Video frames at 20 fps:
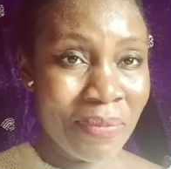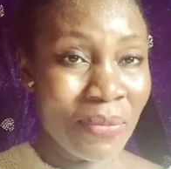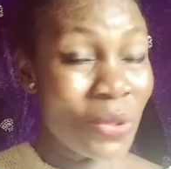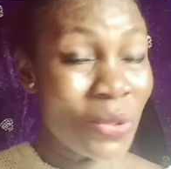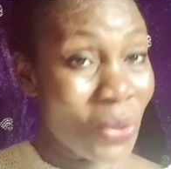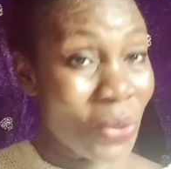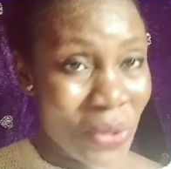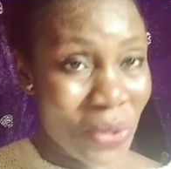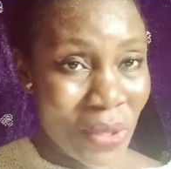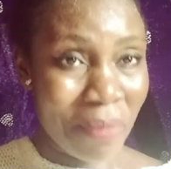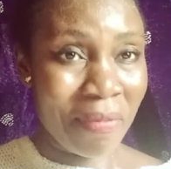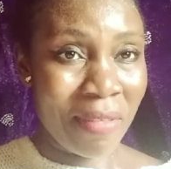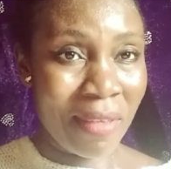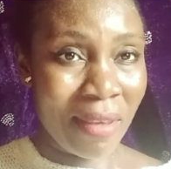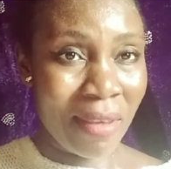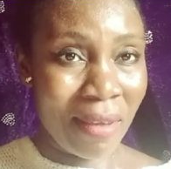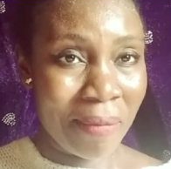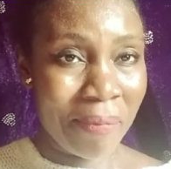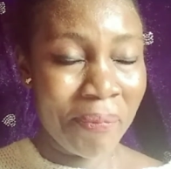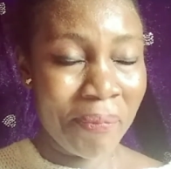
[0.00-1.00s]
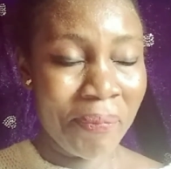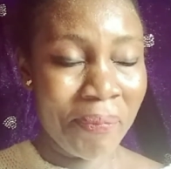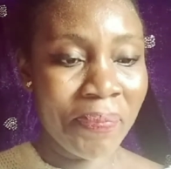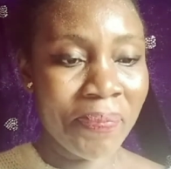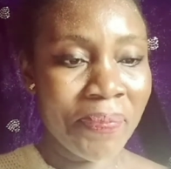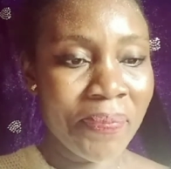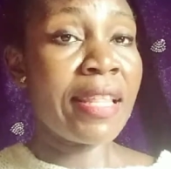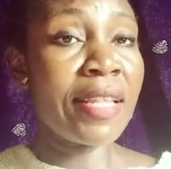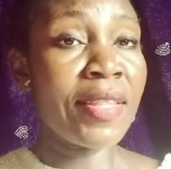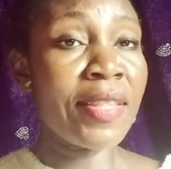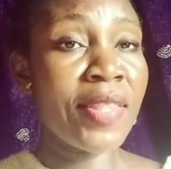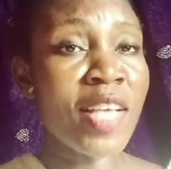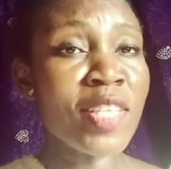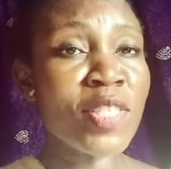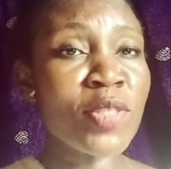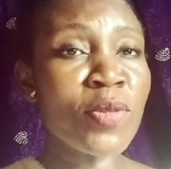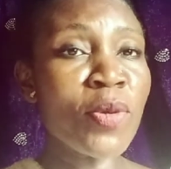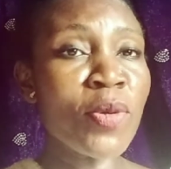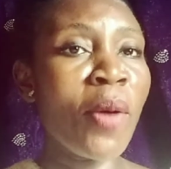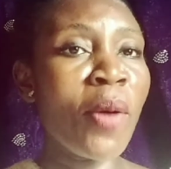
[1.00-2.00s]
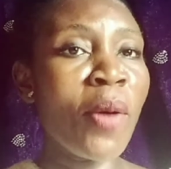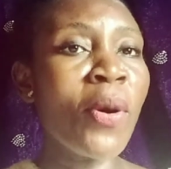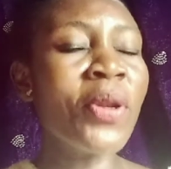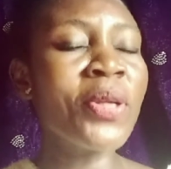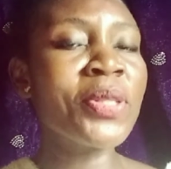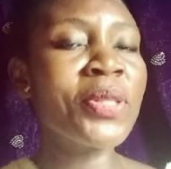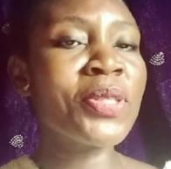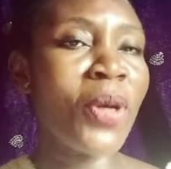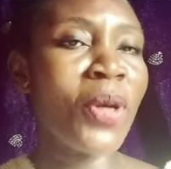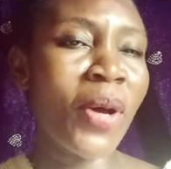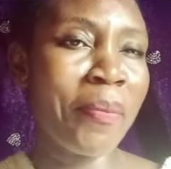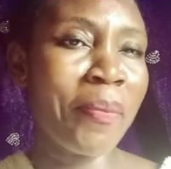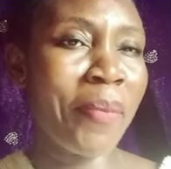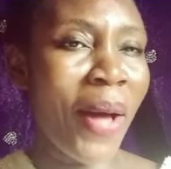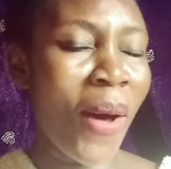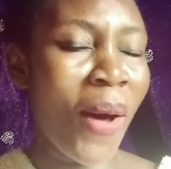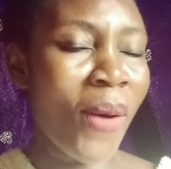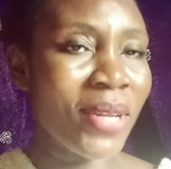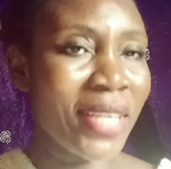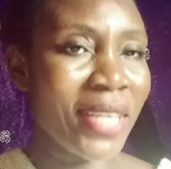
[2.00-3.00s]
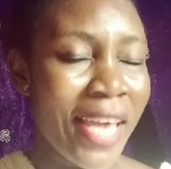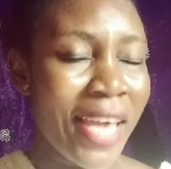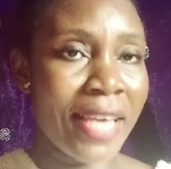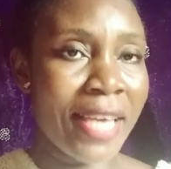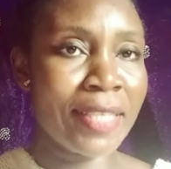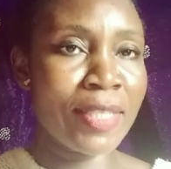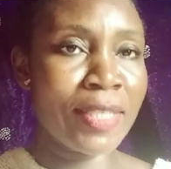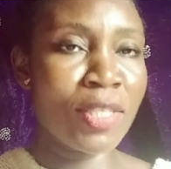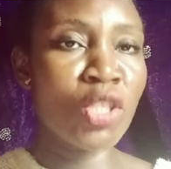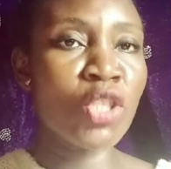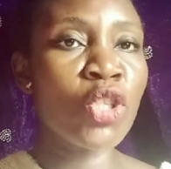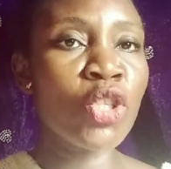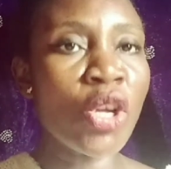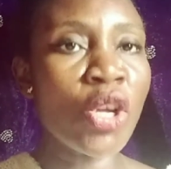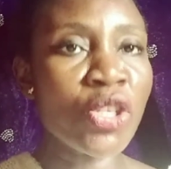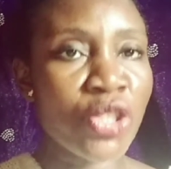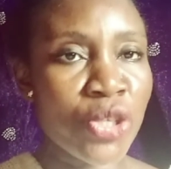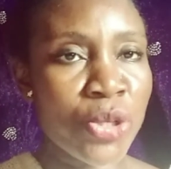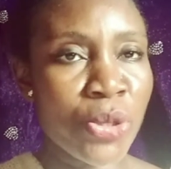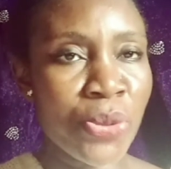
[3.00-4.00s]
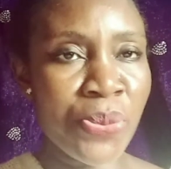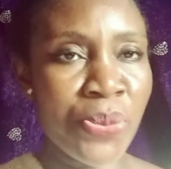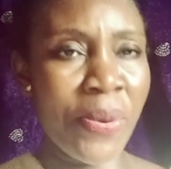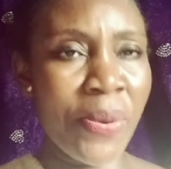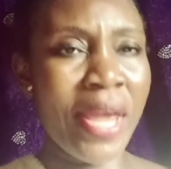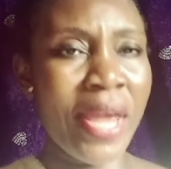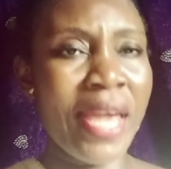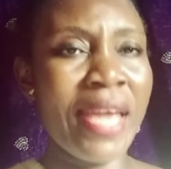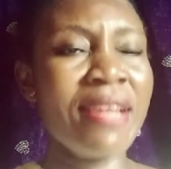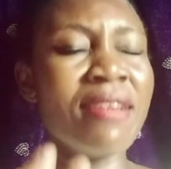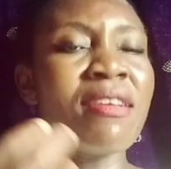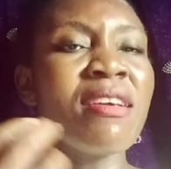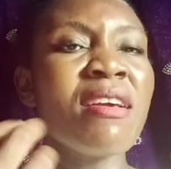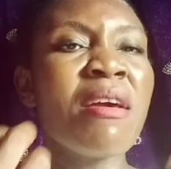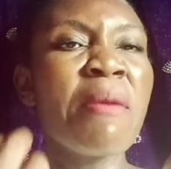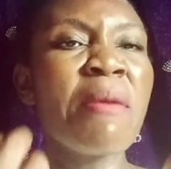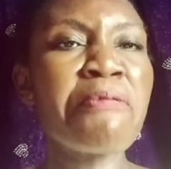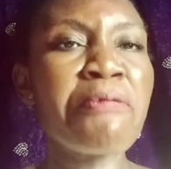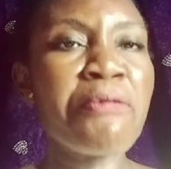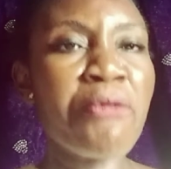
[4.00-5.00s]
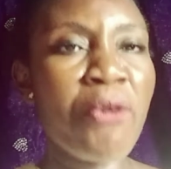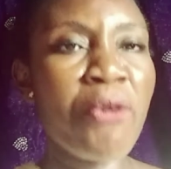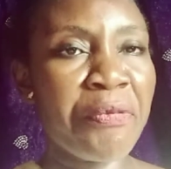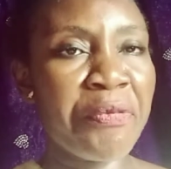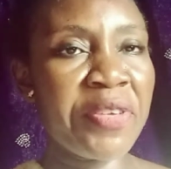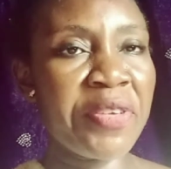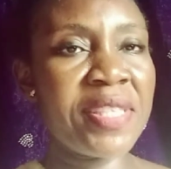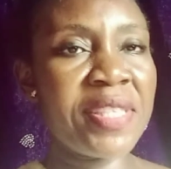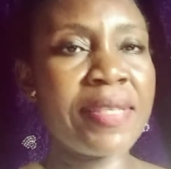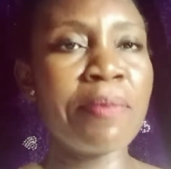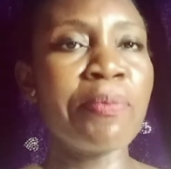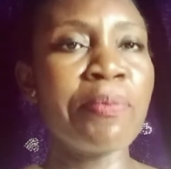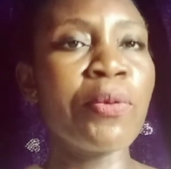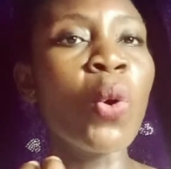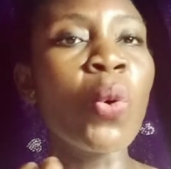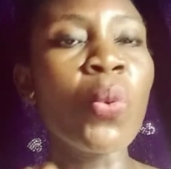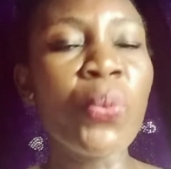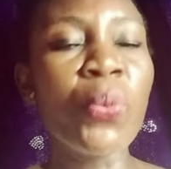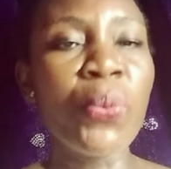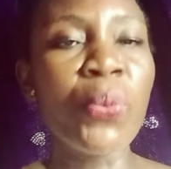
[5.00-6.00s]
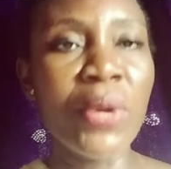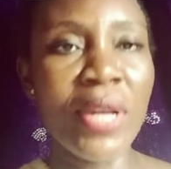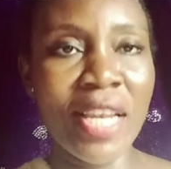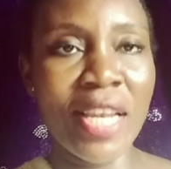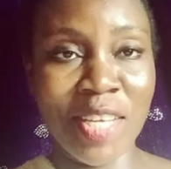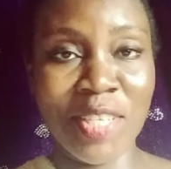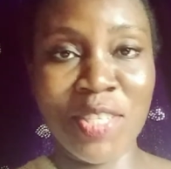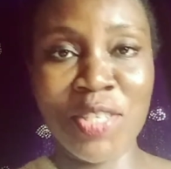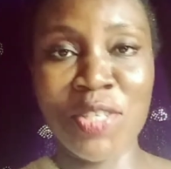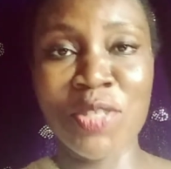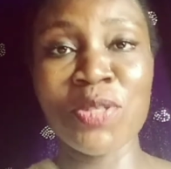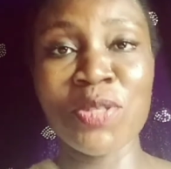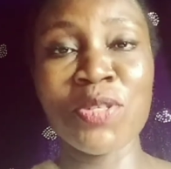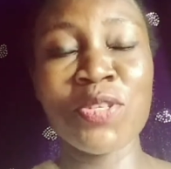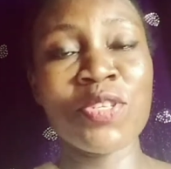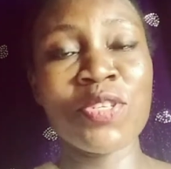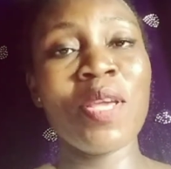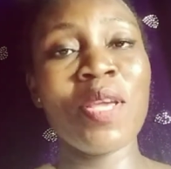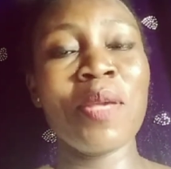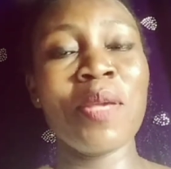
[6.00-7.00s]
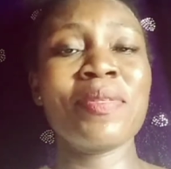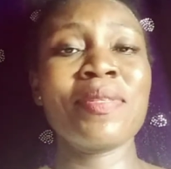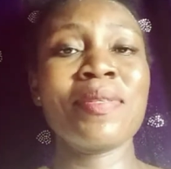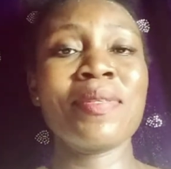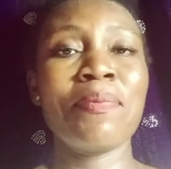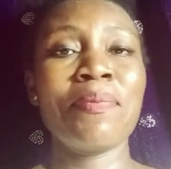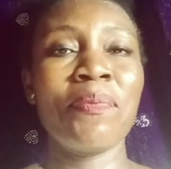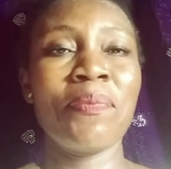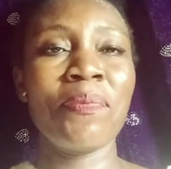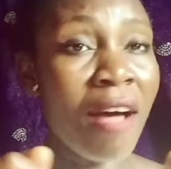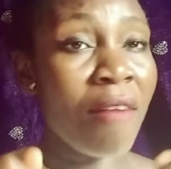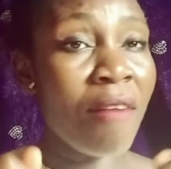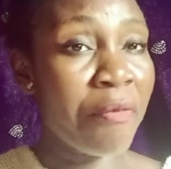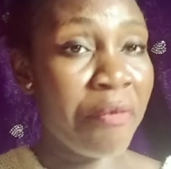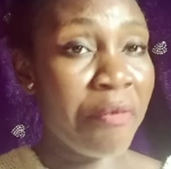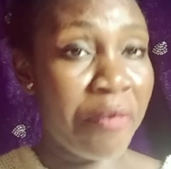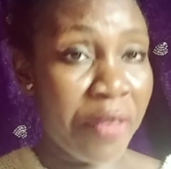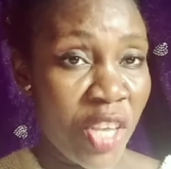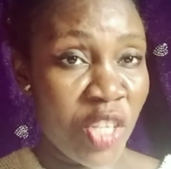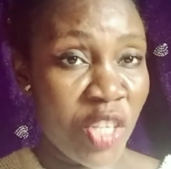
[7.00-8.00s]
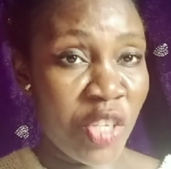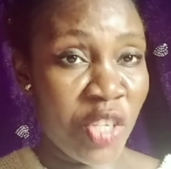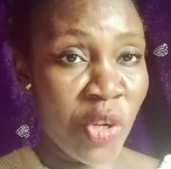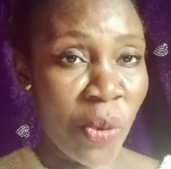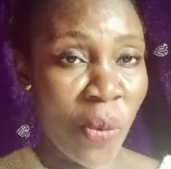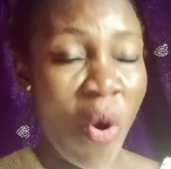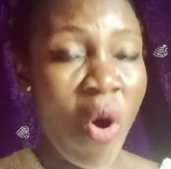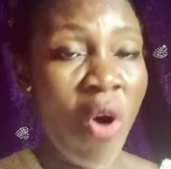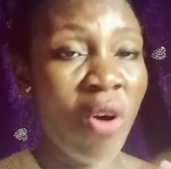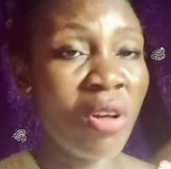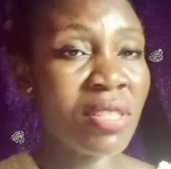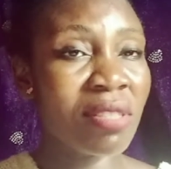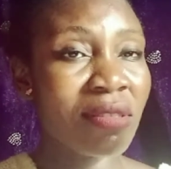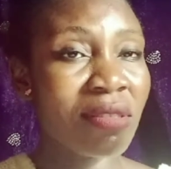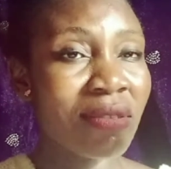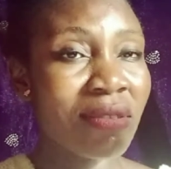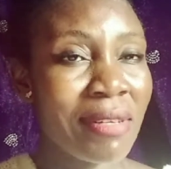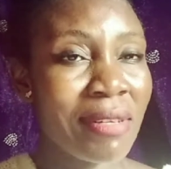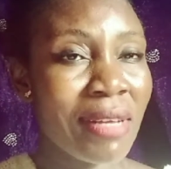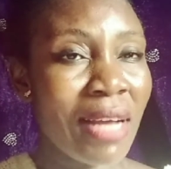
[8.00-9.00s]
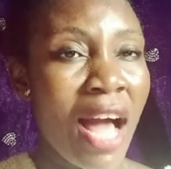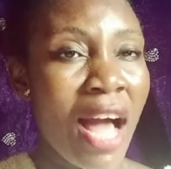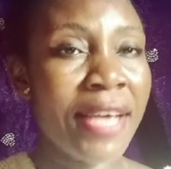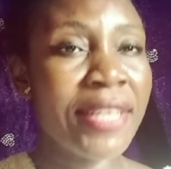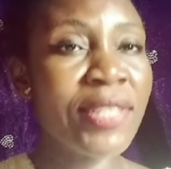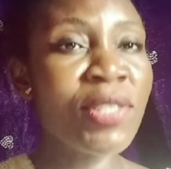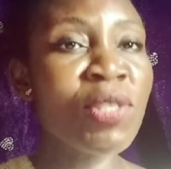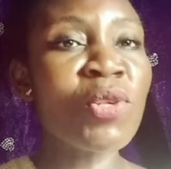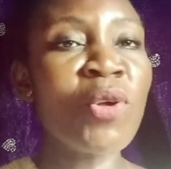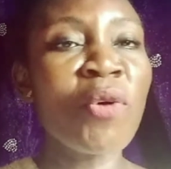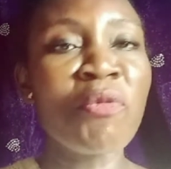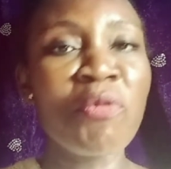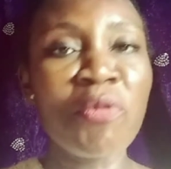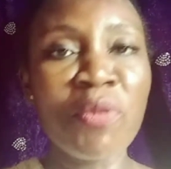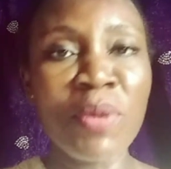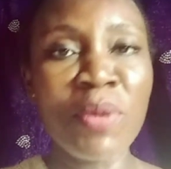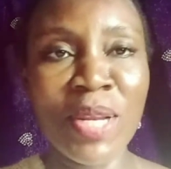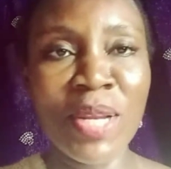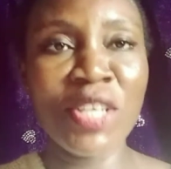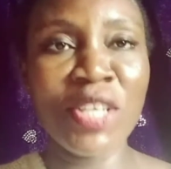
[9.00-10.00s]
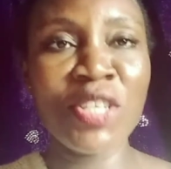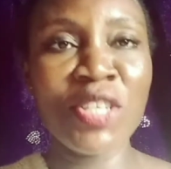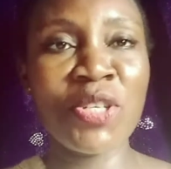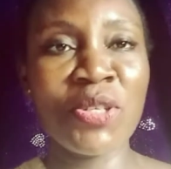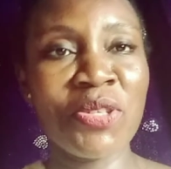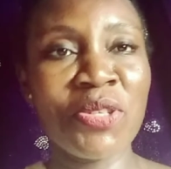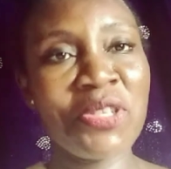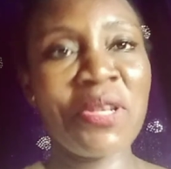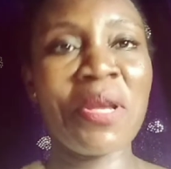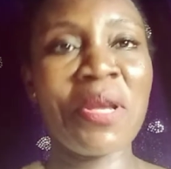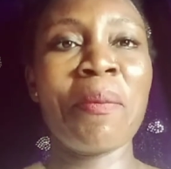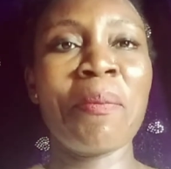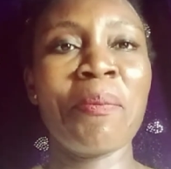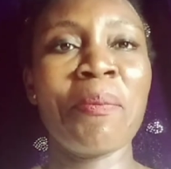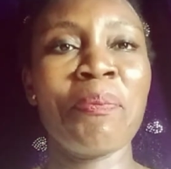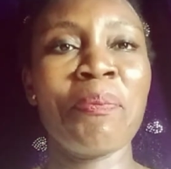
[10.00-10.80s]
Do something. The next one I want to talk about is nurturing profitable relationships. I have a video on kinds of relationship.